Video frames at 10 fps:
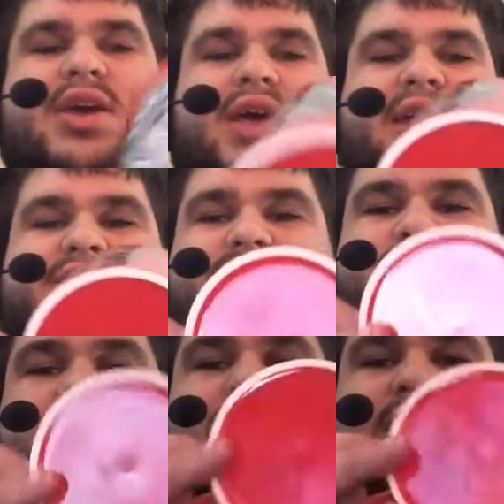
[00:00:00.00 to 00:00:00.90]
That's
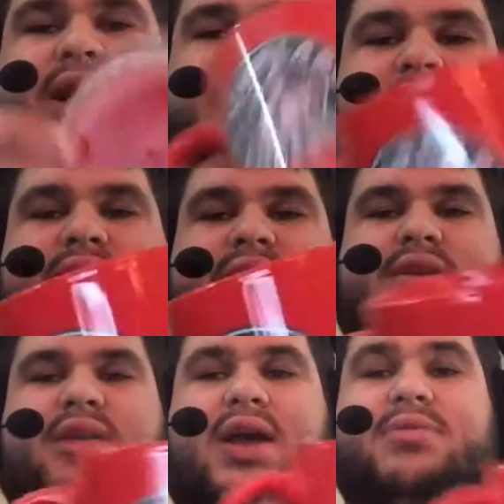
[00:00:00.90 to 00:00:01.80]
cool. I, I like
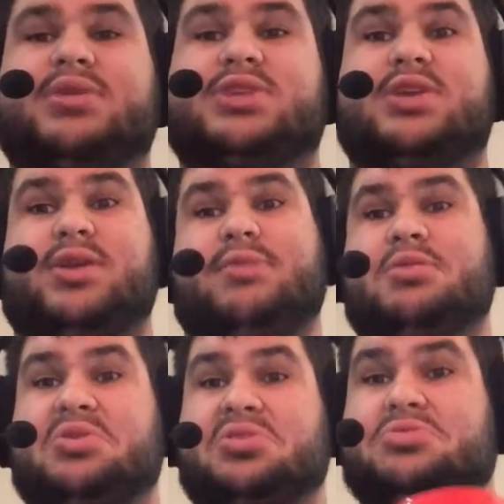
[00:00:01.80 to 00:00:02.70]
it. I'm gonna start. I'm
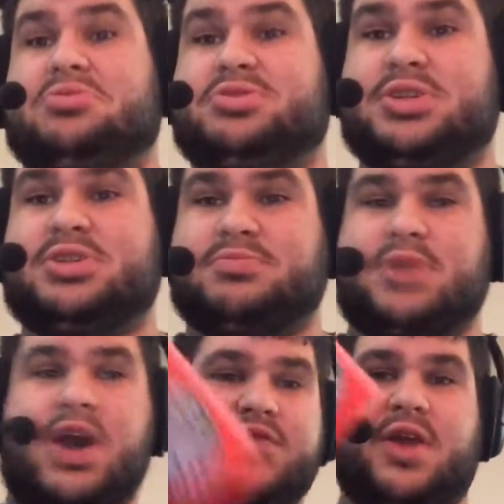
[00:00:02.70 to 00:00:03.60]
gonna drink some
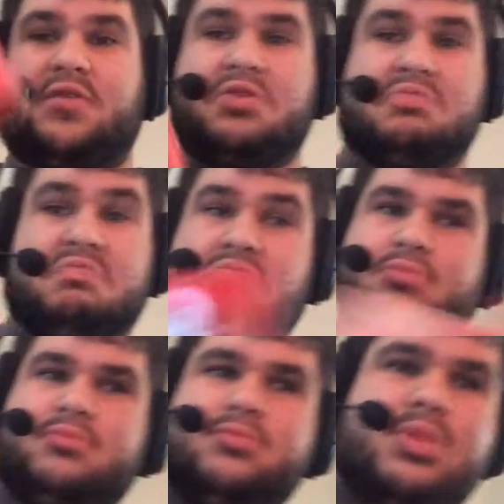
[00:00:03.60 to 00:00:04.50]
coffee off
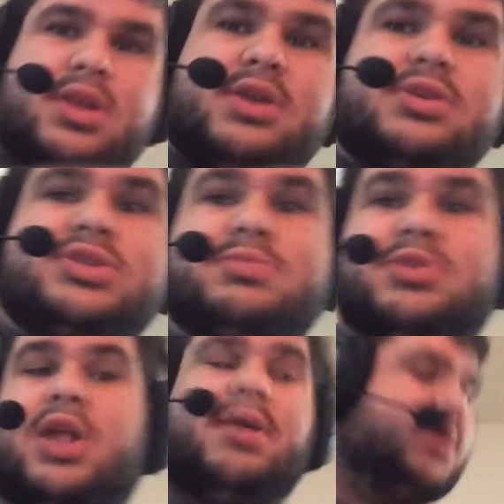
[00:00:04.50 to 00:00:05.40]
it. Some
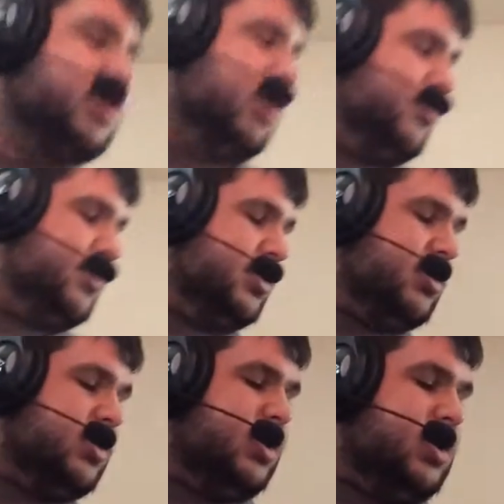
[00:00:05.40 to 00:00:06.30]
Colombian coffee.
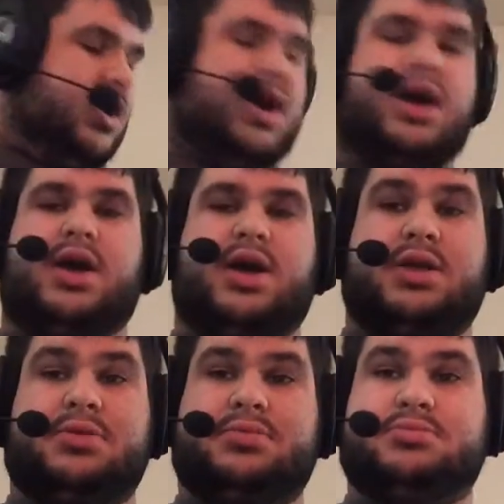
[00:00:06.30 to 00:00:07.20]
Uh,
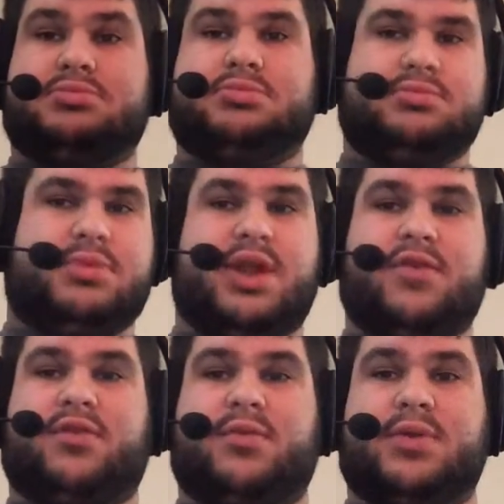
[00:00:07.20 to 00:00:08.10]
be
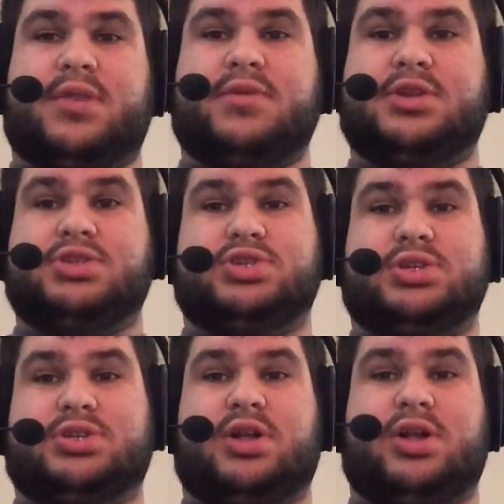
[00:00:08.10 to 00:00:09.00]
careful whenever you
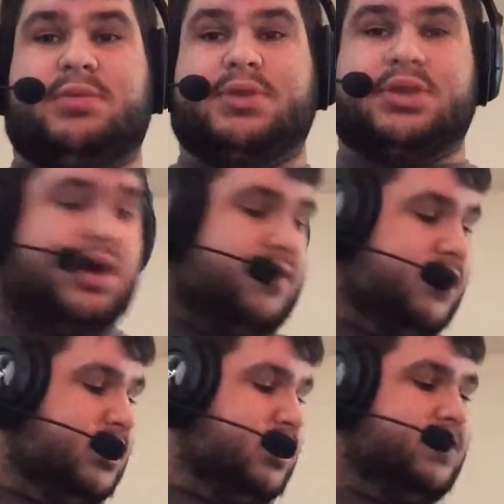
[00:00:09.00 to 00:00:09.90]
drink Colombian coffee.